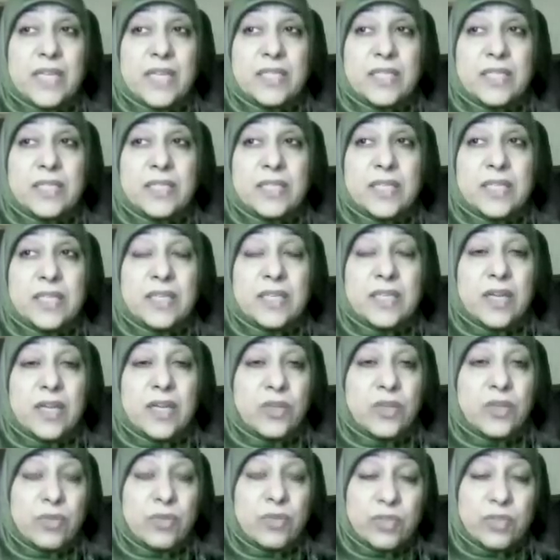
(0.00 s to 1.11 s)
And he
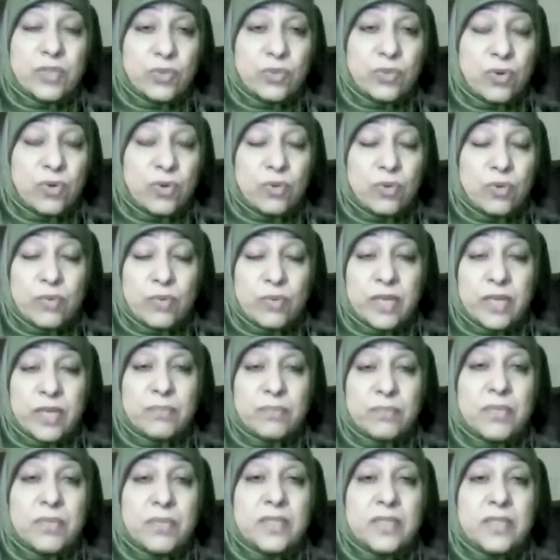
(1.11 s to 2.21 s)
said, I know that you all
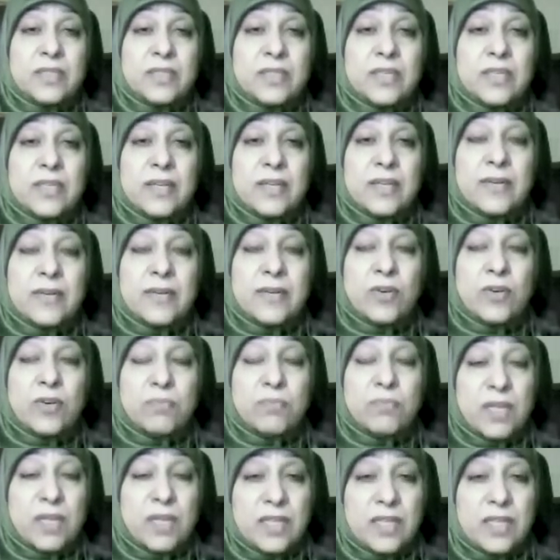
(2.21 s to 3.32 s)
were, but
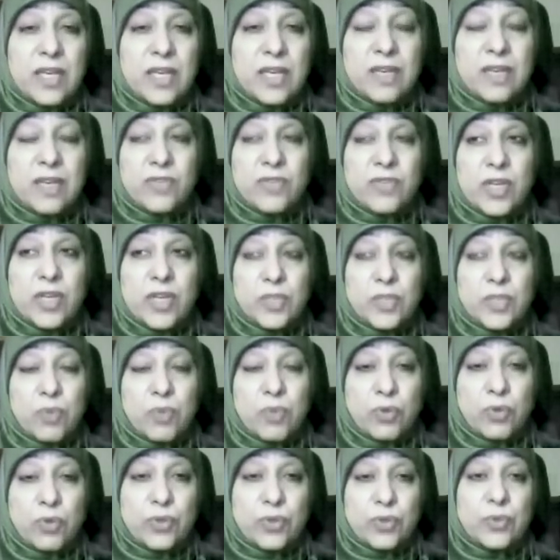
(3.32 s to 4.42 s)
on Monday, after I
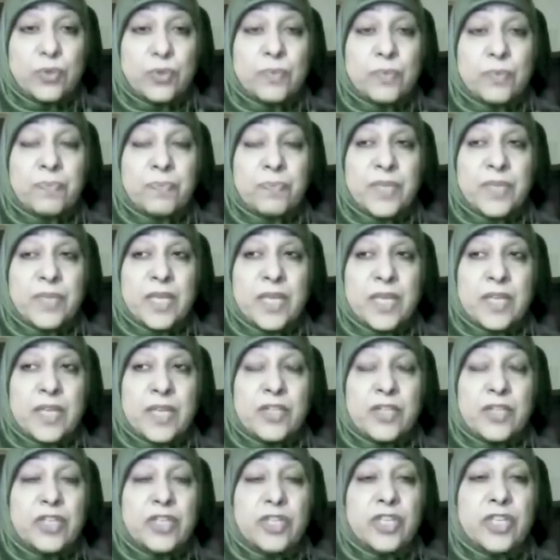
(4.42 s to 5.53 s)
spoke to you,
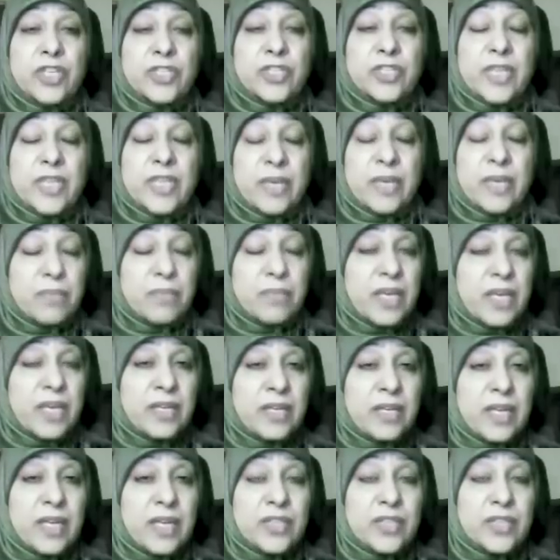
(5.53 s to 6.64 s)
the nurse came
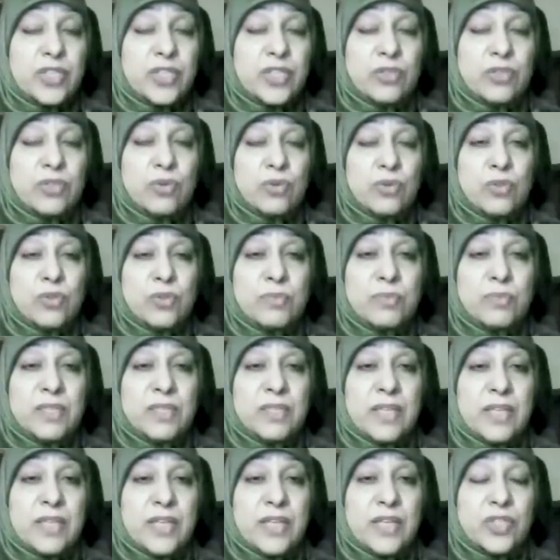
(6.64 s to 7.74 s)
in and she told
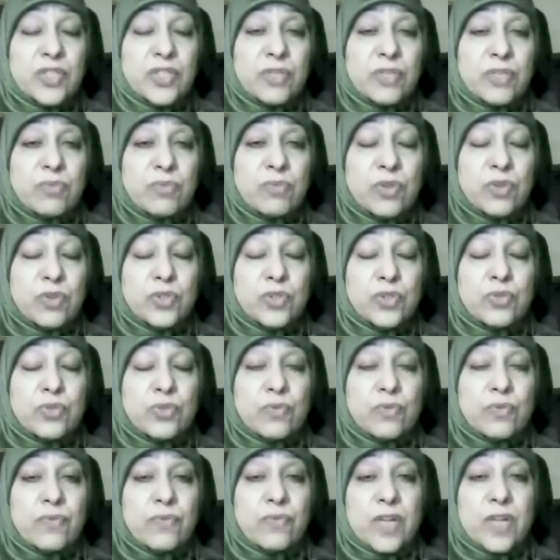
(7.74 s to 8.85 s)
me that she
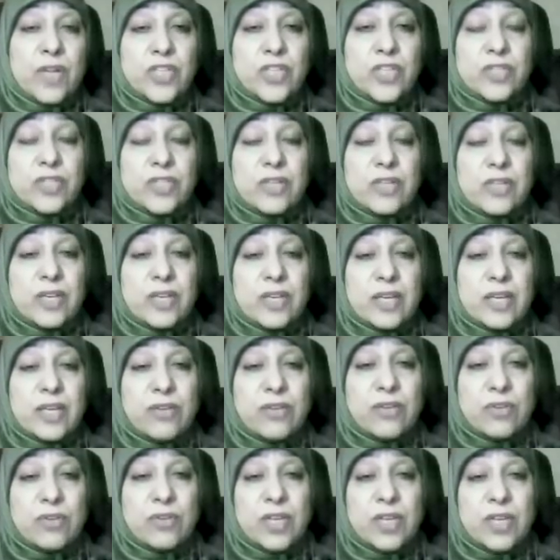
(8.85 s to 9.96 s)
wants to flush the
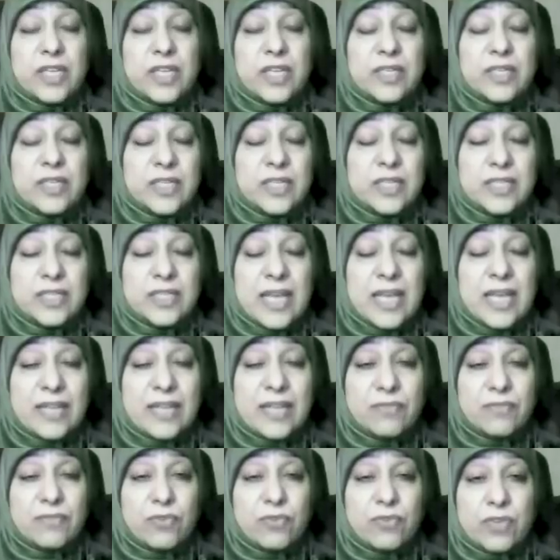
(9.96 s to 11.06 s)
cannula in his
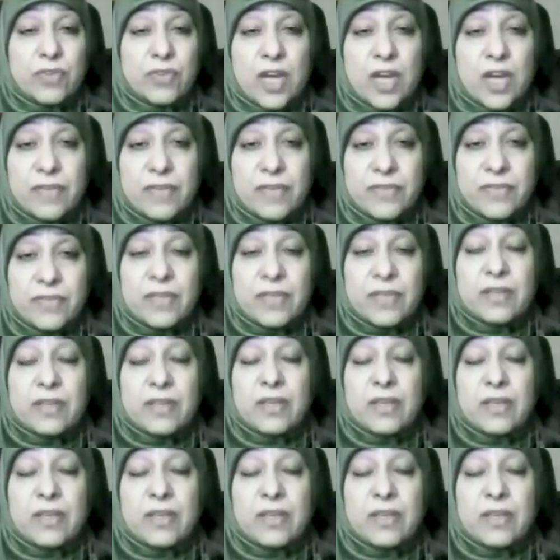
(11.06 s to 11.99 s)
hand for the IV.